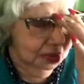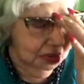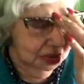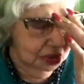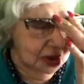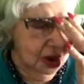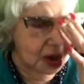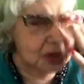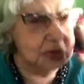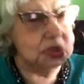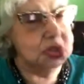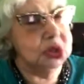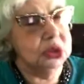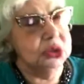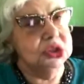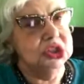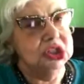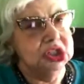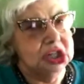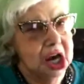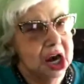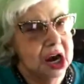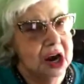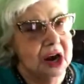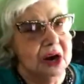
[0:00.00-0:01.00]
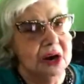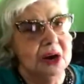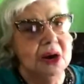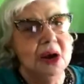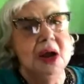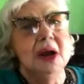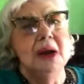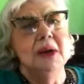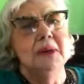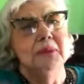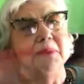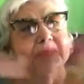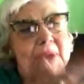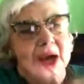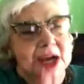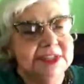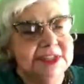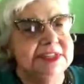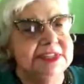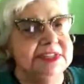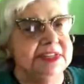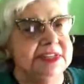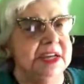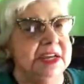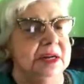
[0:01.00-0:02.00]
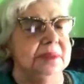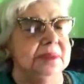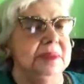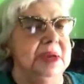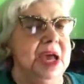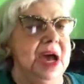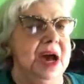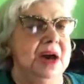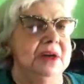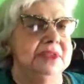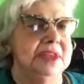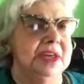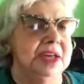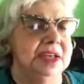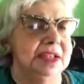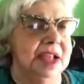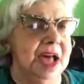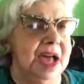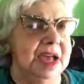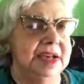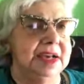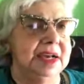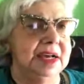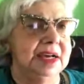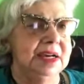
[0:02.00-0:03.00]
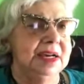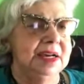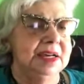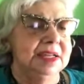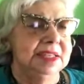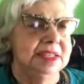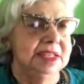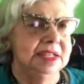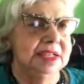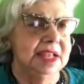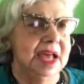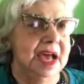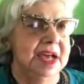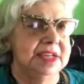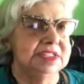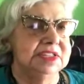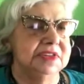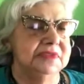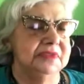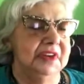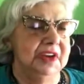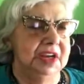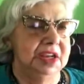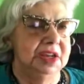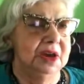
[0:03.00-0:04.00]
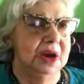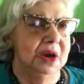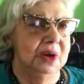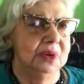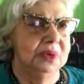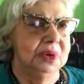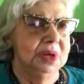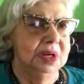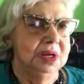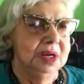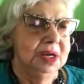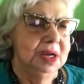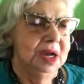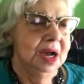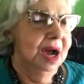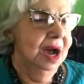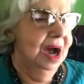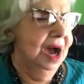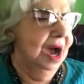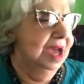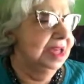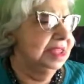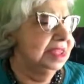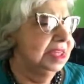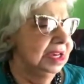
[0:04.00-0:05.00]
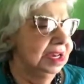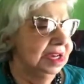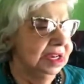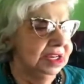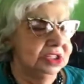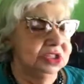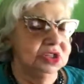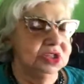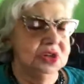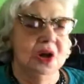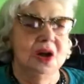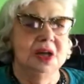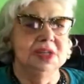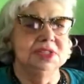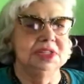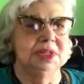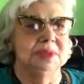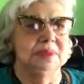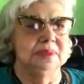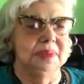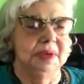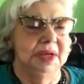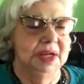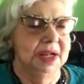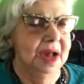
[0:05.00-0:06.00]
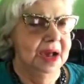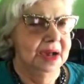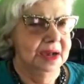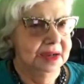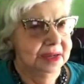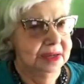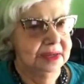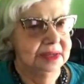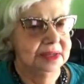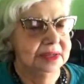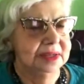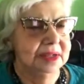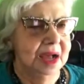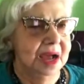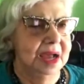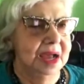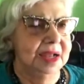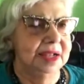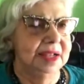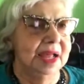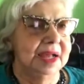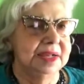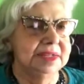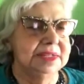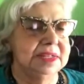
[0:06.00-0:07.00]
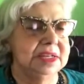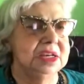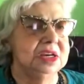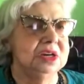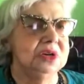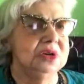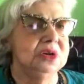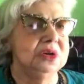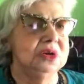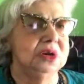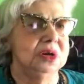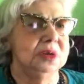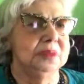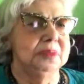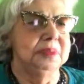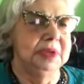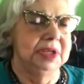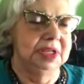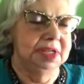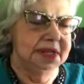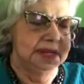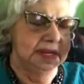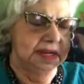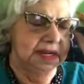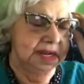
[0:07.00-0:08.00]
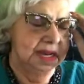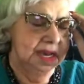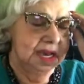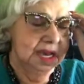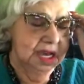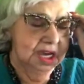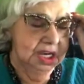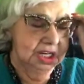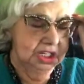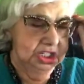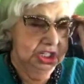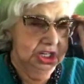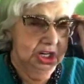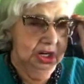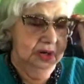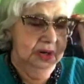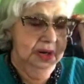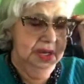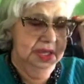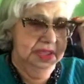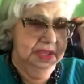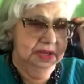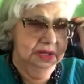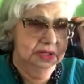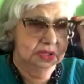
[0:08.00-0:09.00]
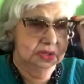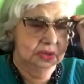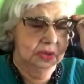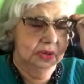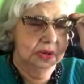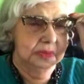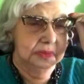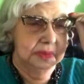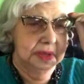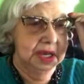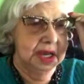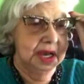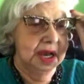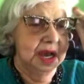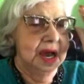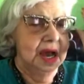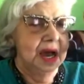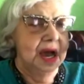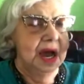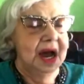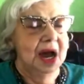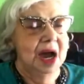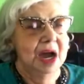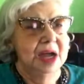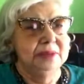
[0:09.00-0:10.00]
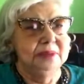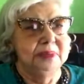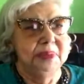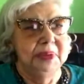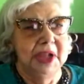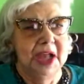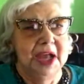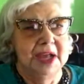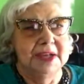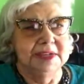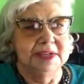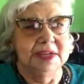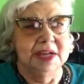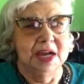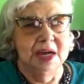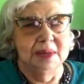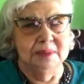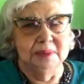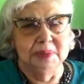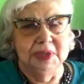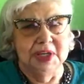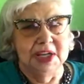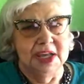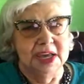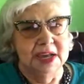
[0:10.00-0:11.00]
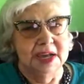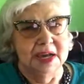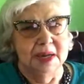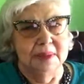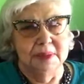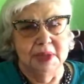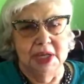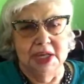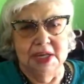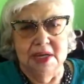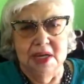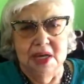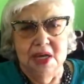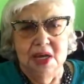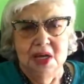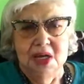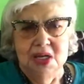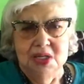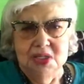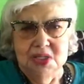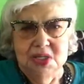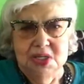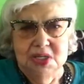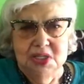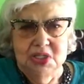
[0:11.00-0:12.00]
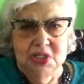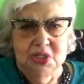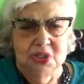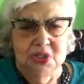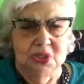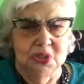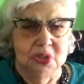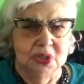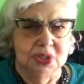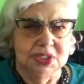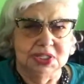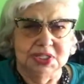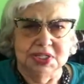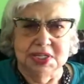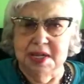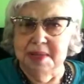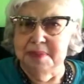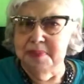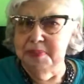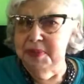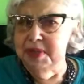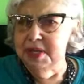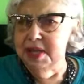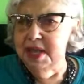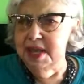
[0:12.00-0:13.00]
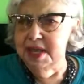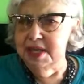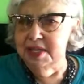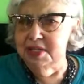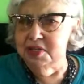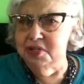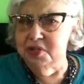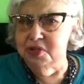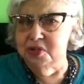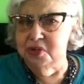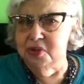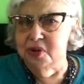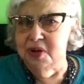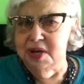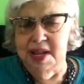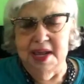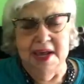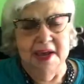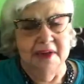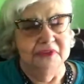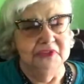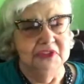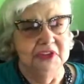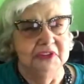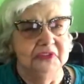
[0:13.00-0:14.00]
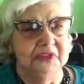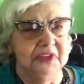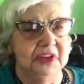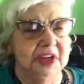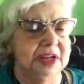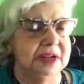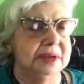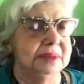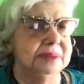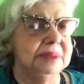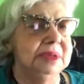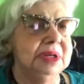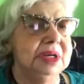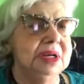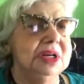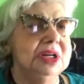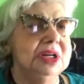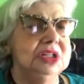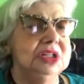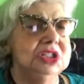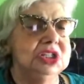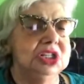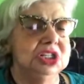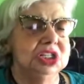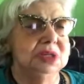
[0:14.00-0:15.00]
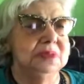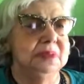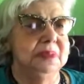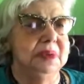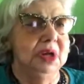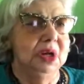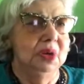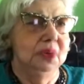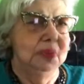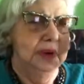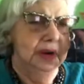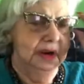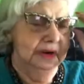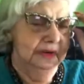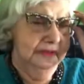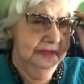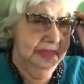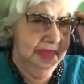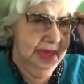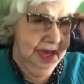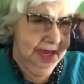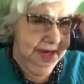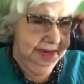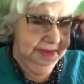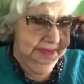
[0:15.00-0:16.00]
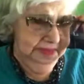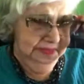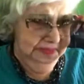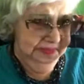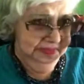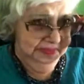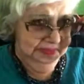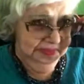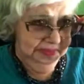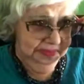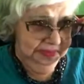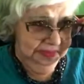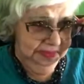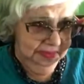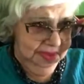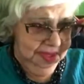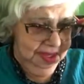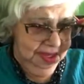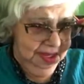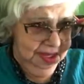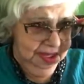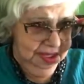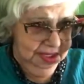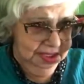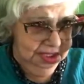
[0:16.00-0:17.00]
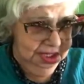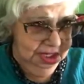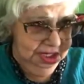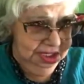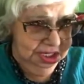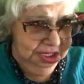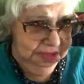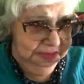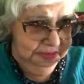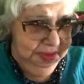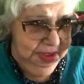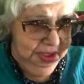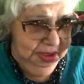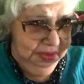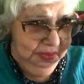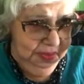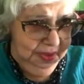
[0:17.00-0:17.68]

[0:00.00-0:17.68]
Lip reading: those who share must tell me how they like the last video. I think it's awesome, but I'd like to hear your opinion. Sherry, there's going to be unplanned company coming in your doorstep, and you're going to have to feed them. Just be aware of that. Just be